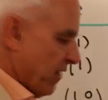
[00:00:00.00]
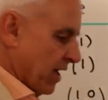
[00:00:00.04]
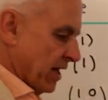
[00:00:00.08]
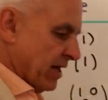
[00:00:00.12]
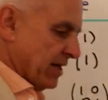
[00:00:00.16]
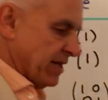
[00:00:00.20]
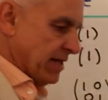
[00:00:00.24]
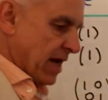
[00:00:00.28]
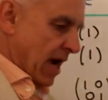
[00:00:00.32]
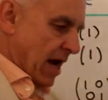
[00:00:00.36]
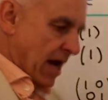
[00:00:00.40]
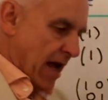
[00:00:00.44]
the
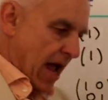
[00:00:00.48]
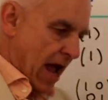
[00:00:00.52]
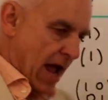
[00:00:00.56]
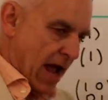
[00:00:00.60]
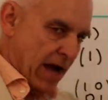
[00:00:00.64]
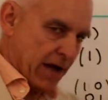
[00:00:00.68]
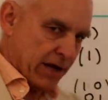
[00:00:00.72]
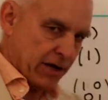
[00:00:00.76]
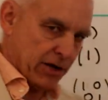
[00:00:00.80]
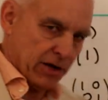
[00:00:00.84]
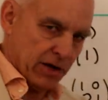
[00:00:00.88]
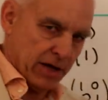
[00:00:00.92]

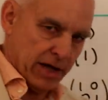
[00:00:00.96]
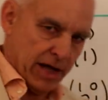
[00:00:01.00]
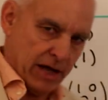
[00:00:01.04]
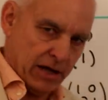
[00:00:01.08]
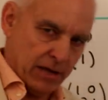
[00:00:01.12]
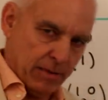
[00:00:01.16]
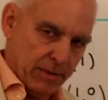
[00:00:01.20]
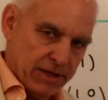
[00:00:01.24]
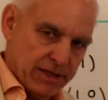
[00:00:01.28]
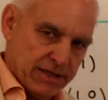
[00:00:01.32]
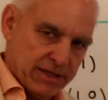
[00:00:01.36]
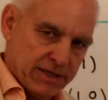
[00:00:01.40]
diagonal
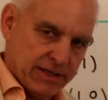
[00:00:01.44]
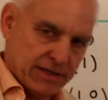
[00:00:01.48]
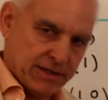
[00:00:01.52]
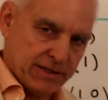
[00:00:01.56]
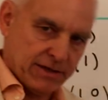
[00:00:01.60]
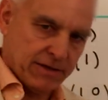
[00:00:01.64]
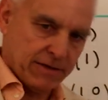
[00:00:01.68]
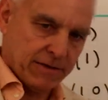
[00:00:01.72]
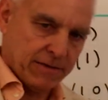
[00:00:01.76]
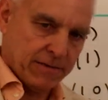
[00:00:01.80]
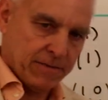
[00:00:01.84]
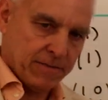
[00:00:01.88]

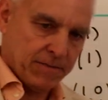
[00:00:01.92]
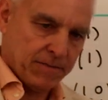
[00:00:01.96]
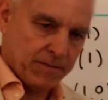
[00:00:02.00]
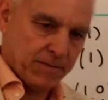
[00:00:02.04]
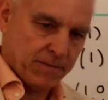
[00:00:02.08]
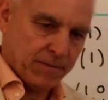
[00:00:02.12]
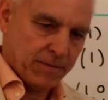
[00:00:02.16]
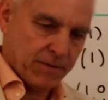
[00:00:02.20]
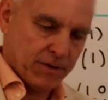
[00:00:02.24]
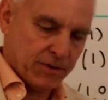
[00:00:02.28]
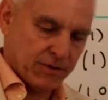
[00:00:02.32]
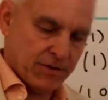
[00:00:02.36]
elements.
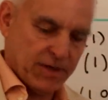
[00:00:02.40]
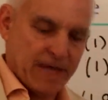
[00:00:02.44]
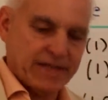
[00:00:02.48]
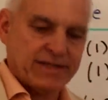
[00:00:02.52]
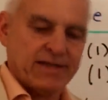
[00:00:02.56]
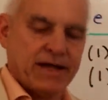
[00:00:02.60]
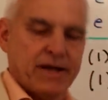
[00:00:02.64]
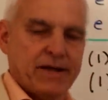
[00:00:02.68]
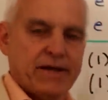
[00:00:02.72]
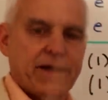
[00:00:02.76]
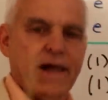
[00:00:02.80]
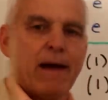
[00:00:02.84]
So
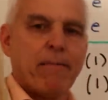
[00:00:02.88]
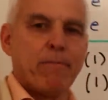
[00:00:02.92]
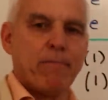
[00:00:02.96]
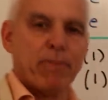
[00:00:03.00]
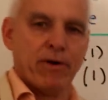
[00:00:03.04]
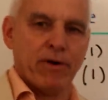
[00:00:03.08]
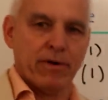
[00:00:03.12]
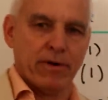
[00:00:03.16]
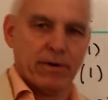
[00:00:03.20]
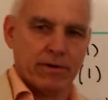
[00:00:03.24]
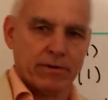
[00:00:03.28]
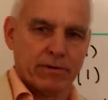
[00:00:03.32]
that's a
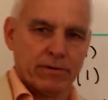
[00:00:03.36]
number.